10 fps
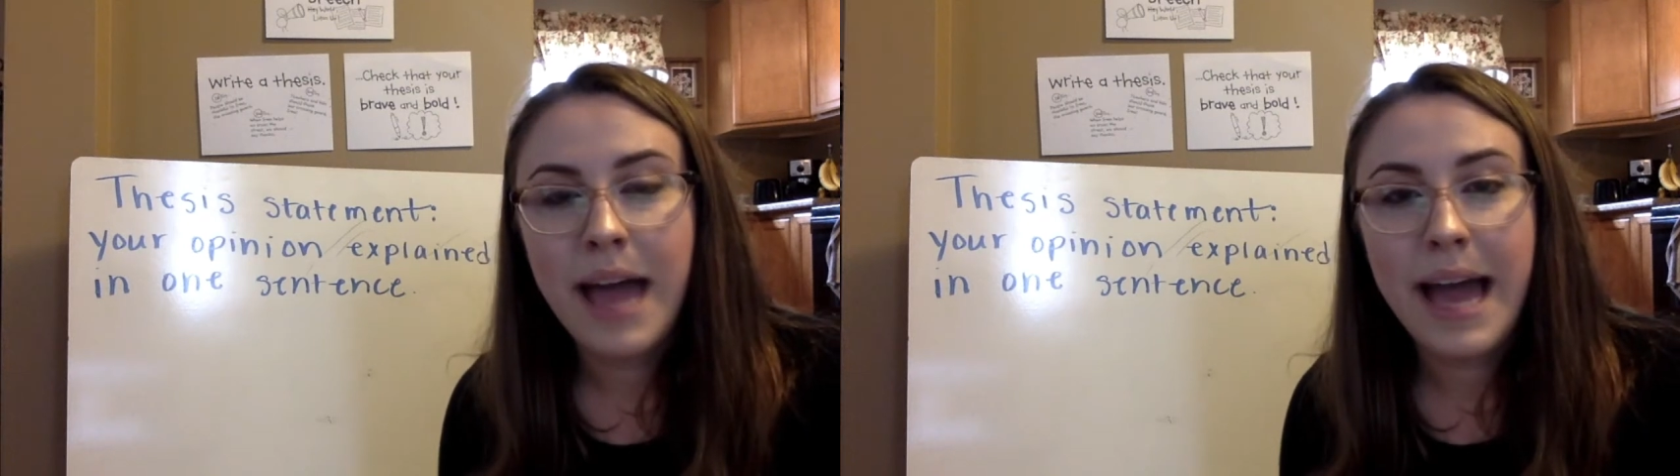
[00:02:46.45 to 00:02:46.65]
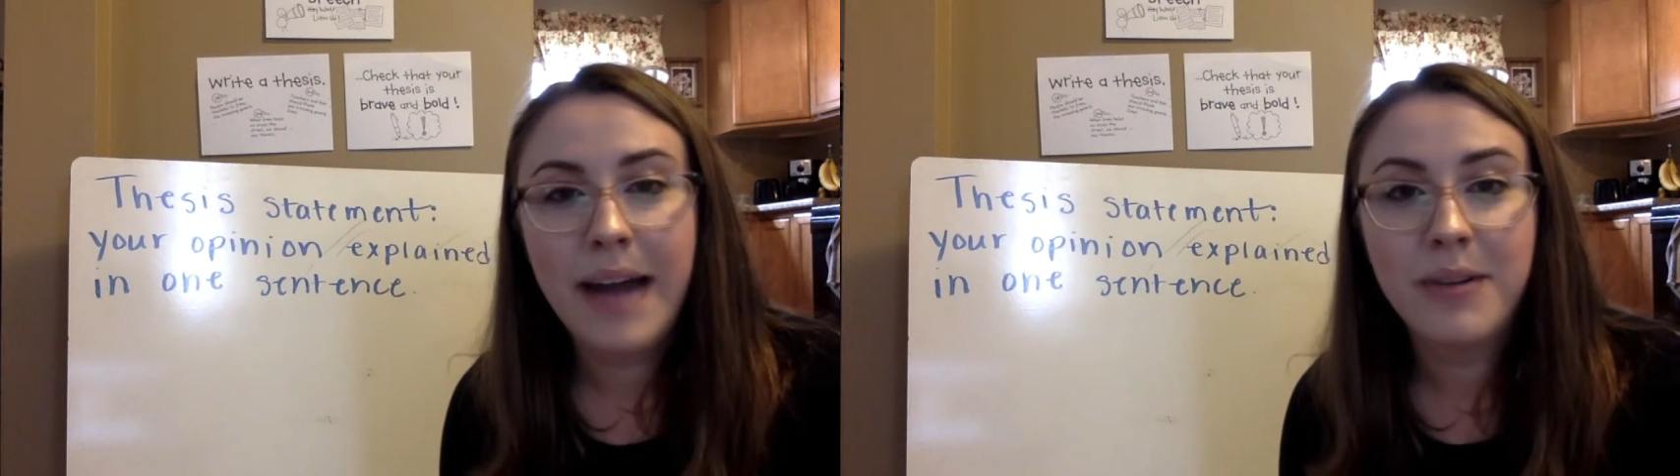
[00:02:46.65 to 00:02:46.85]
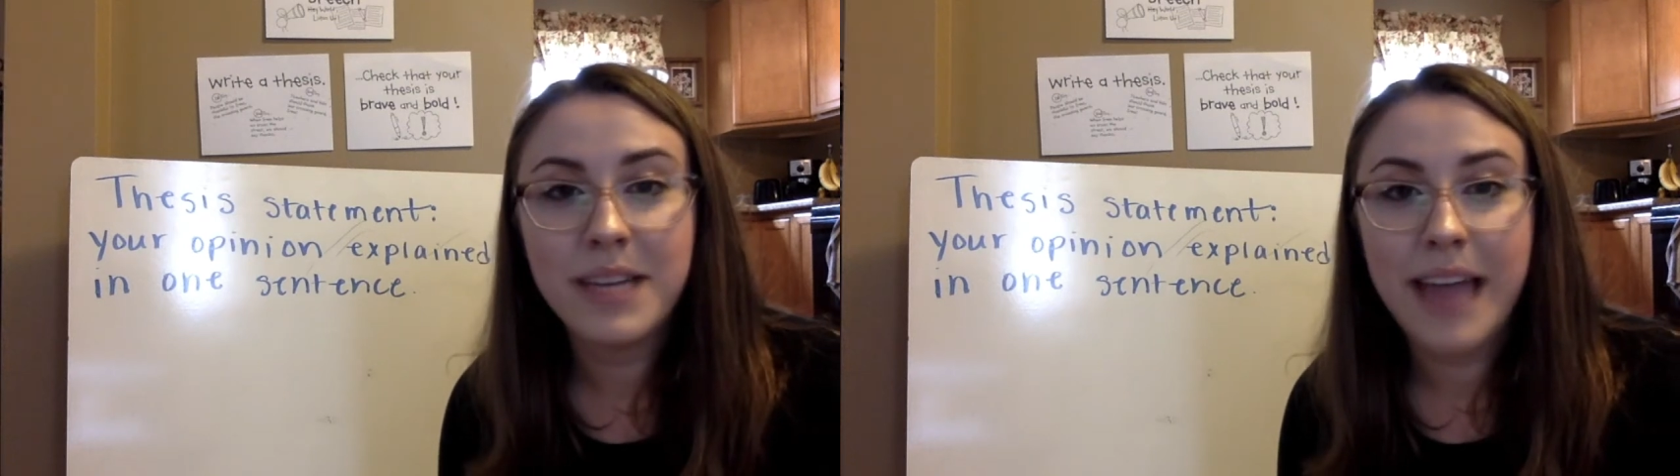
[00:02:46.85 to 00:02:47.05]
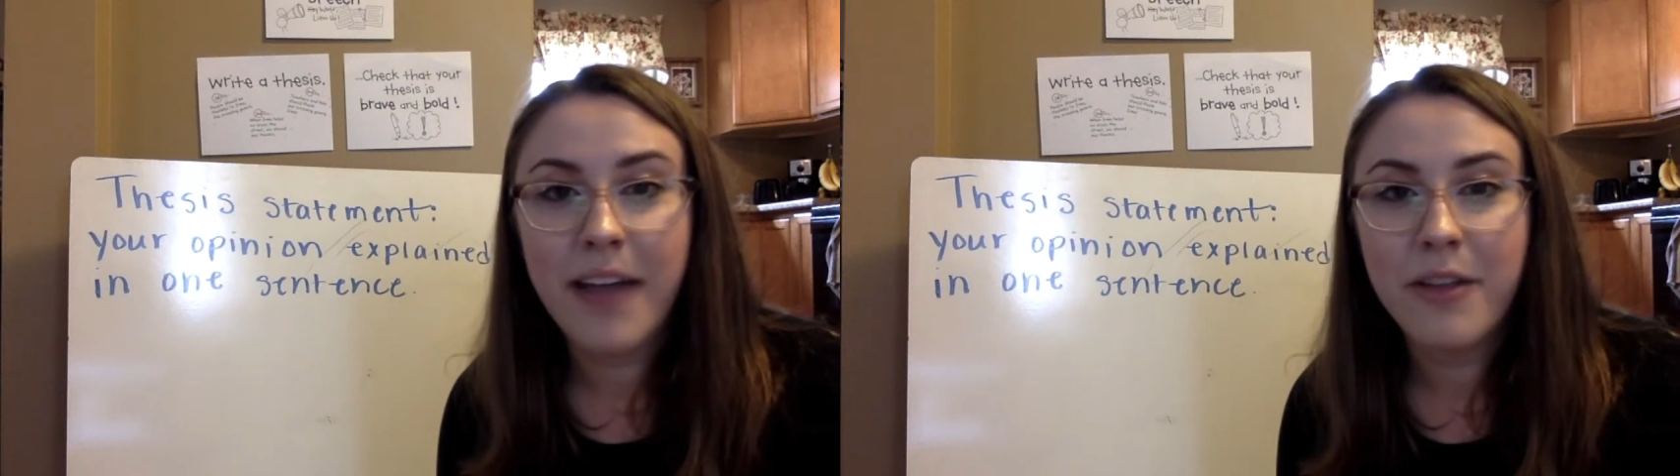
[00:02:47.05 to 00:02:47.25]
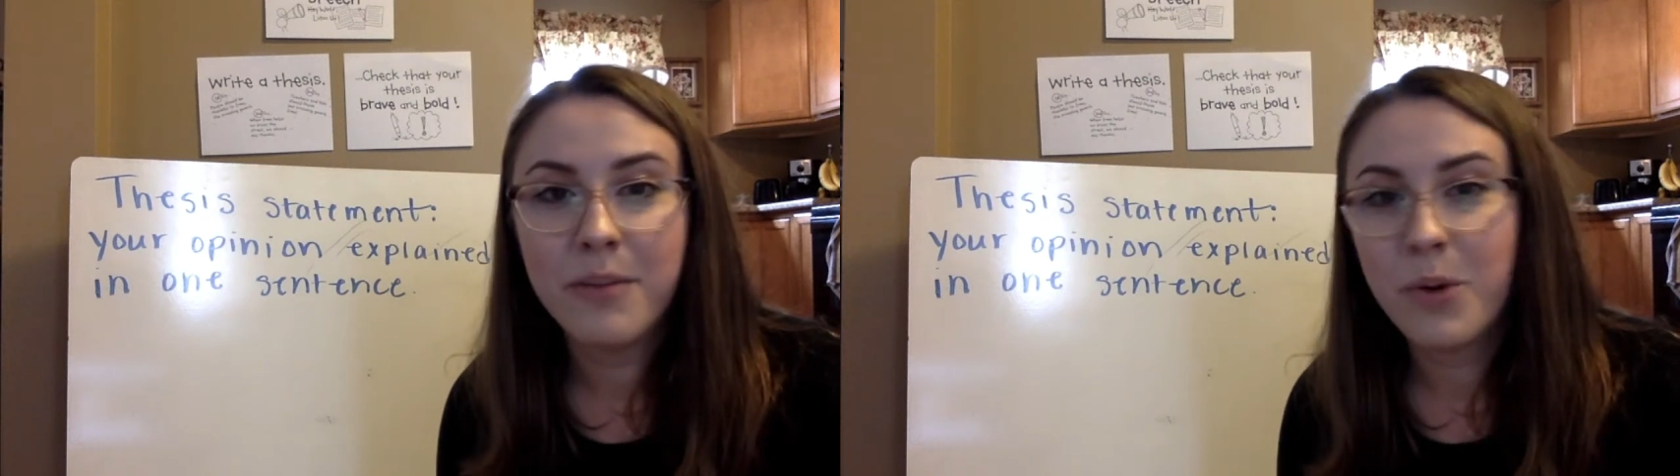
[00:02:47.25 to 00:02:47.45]
how to
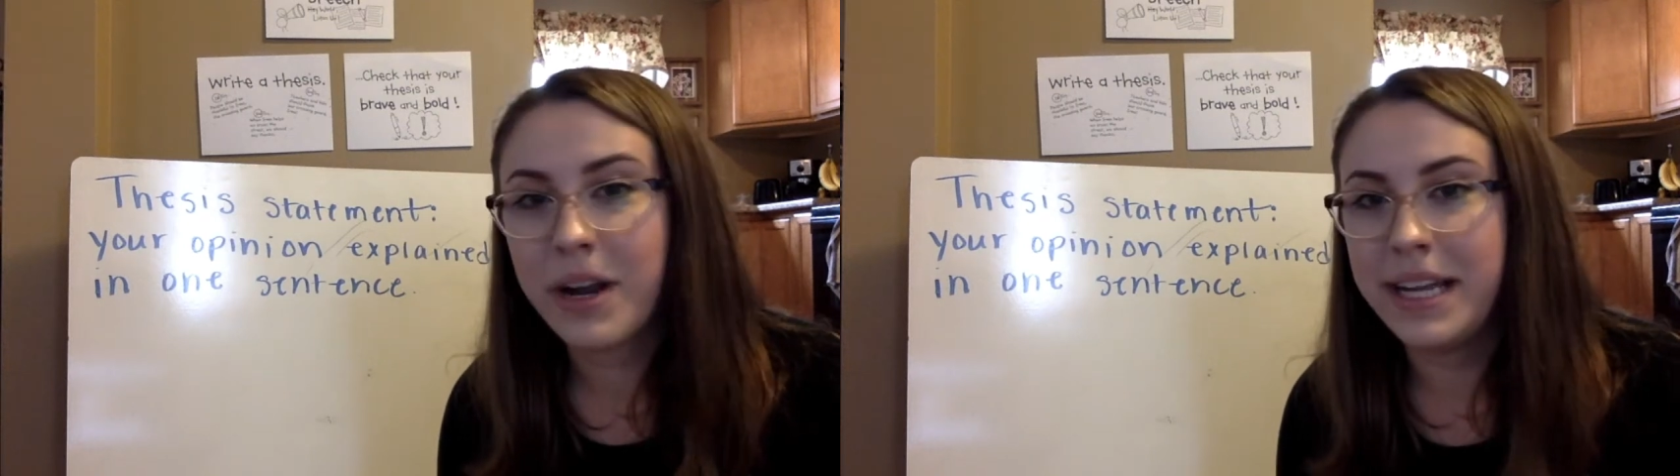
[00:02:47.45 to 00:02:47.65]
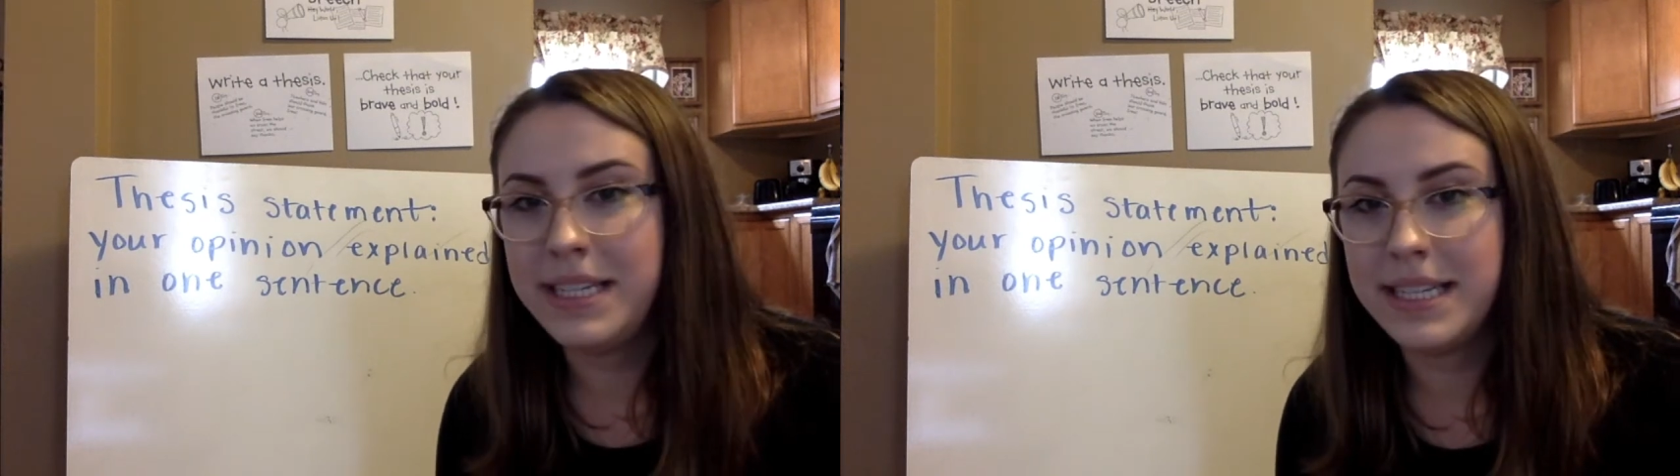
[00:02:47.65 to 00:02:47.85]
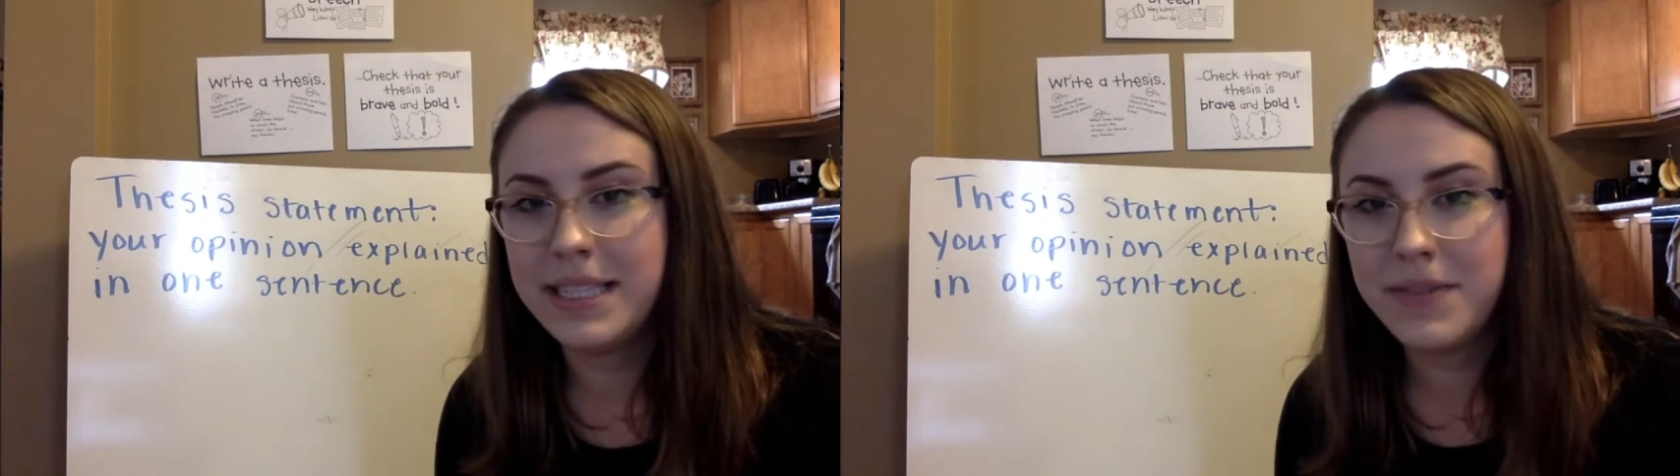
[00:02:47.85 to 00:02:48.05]
gather more ideas